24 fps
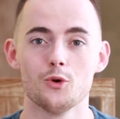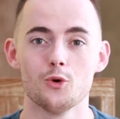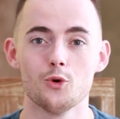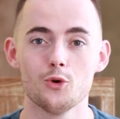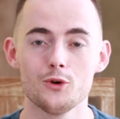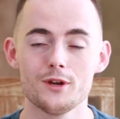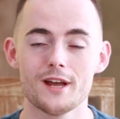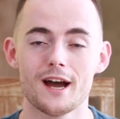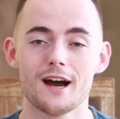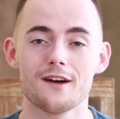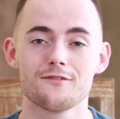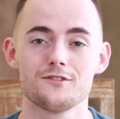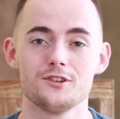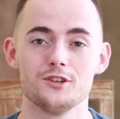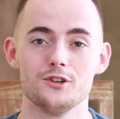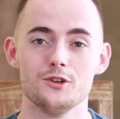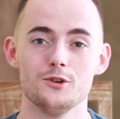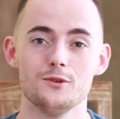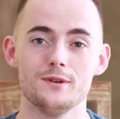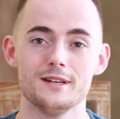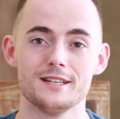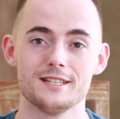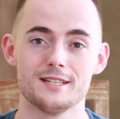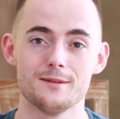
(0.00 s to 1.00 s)
All you have to
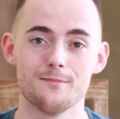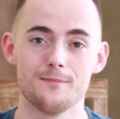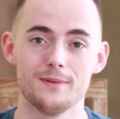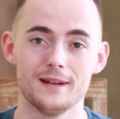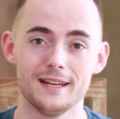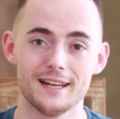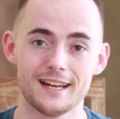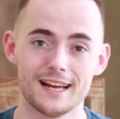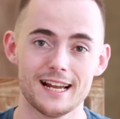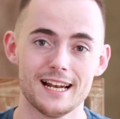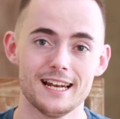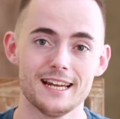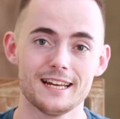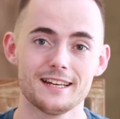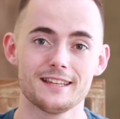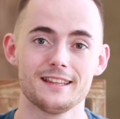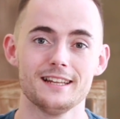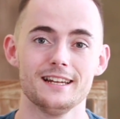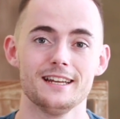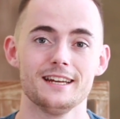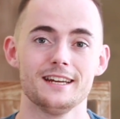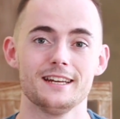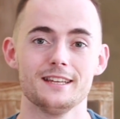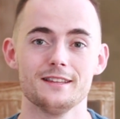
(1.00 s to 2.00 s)
do is simply click
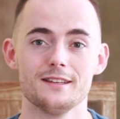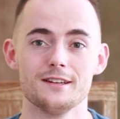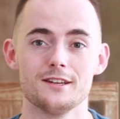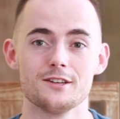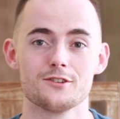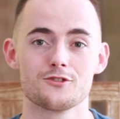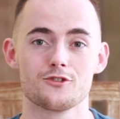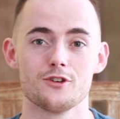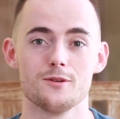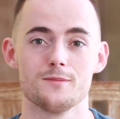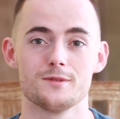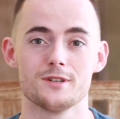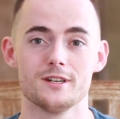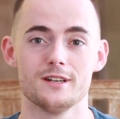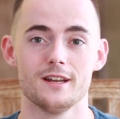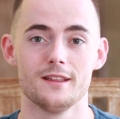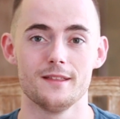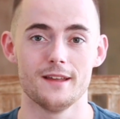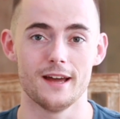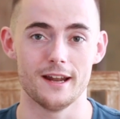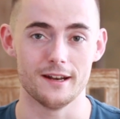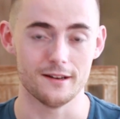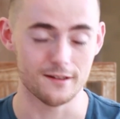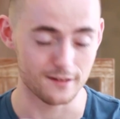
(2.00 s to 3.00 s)
the link in the description
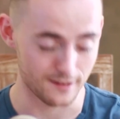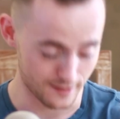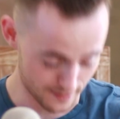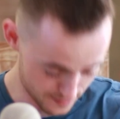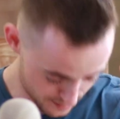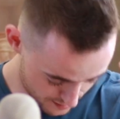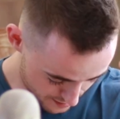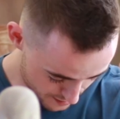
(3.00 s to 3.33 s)
and then